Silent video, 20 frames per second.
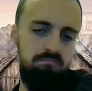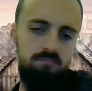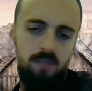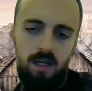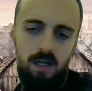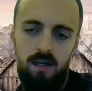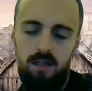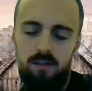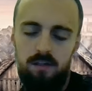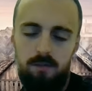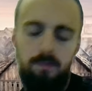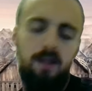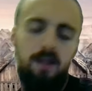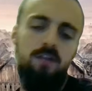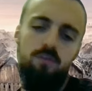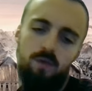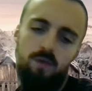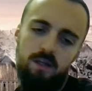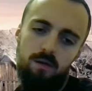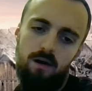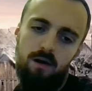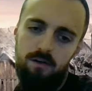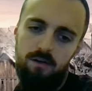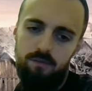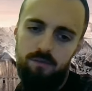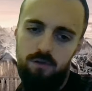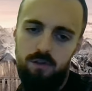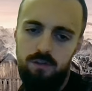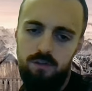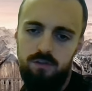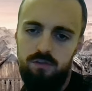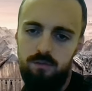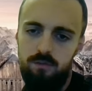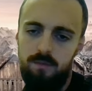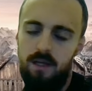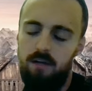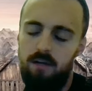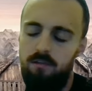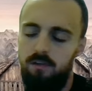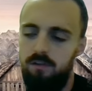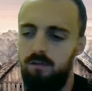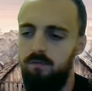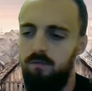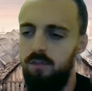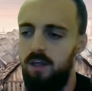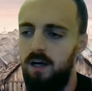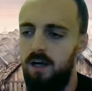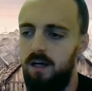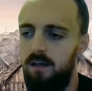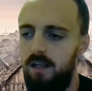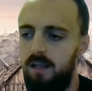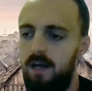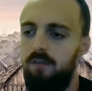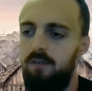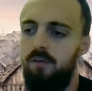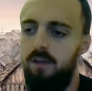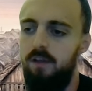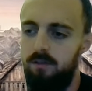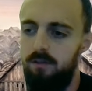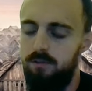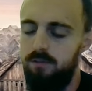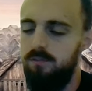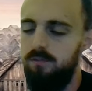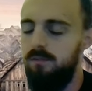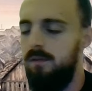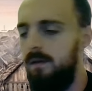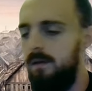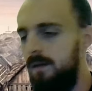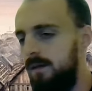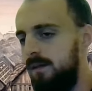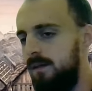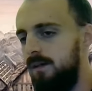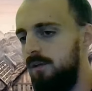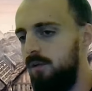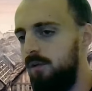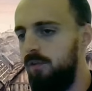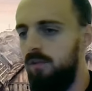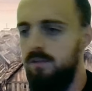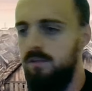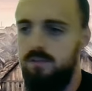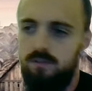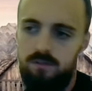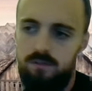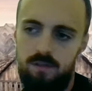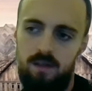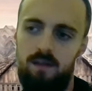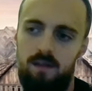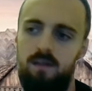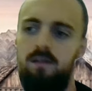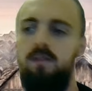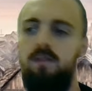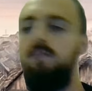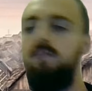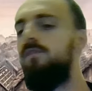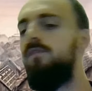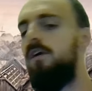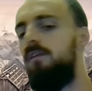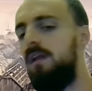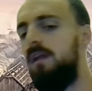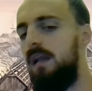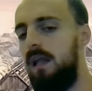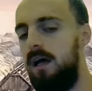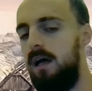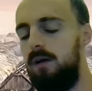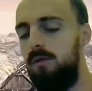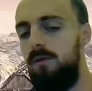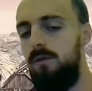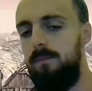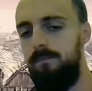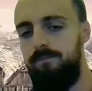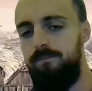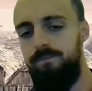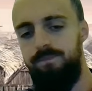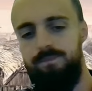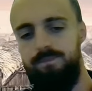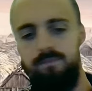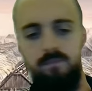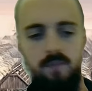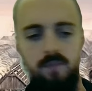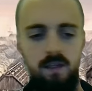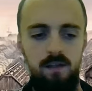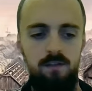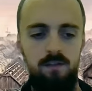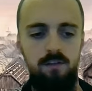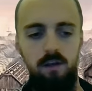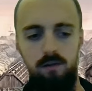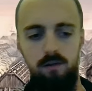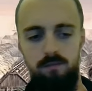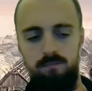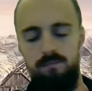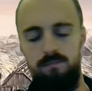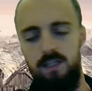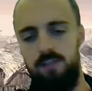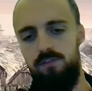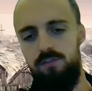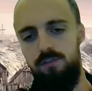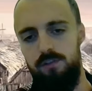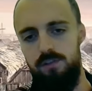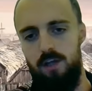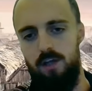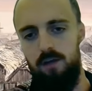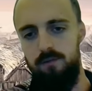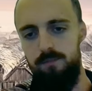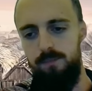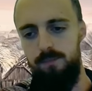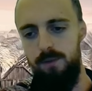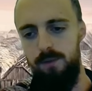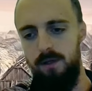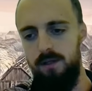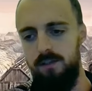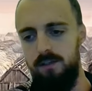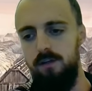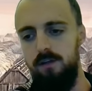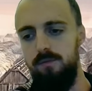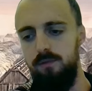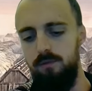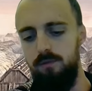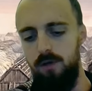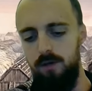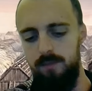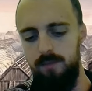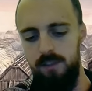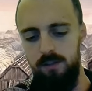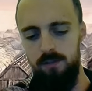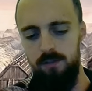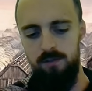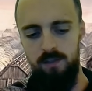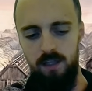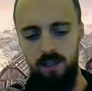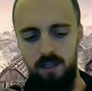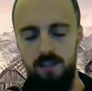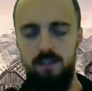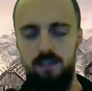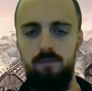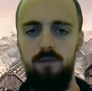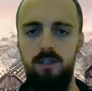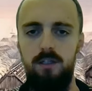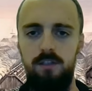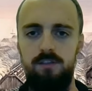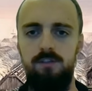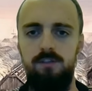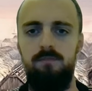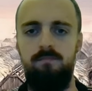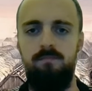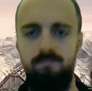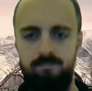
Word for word: And it depends where you are, of course. Some areas of the isle have hills, others very low. So let's just hope uh, global warming doesn't get any worse.